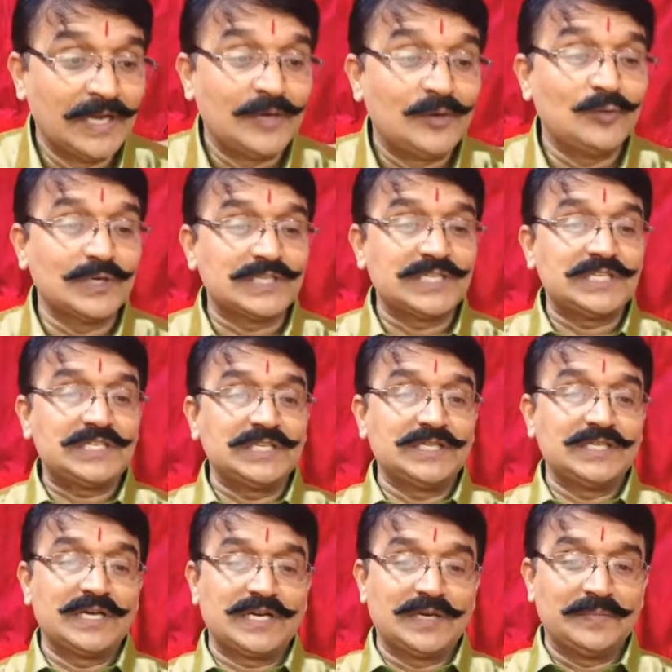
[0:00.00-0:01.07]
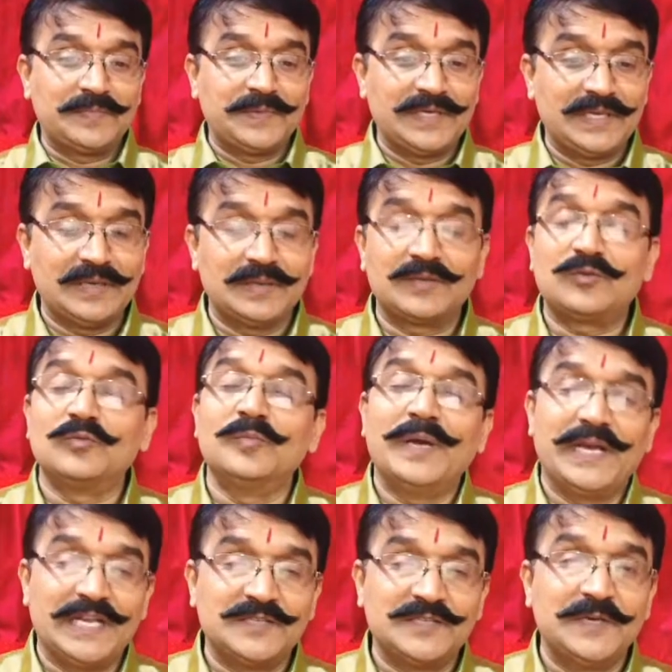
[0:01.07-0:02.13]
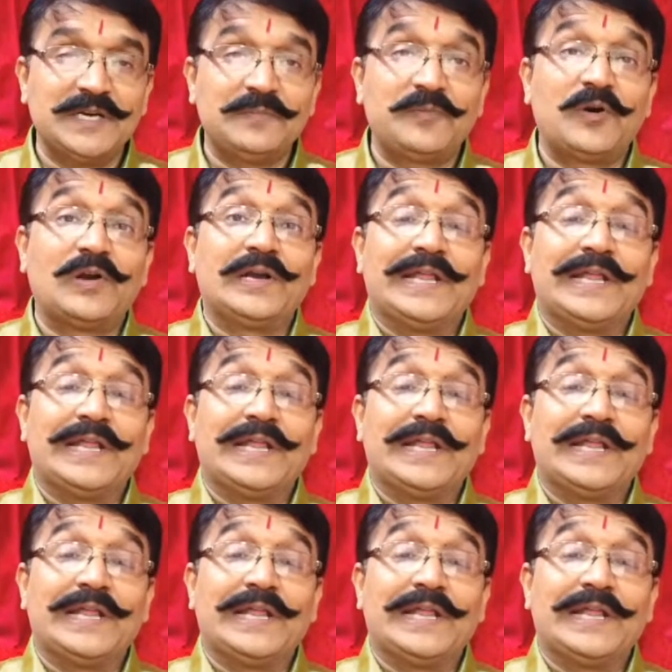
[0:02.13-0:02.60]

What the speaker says: to assist in the company to management for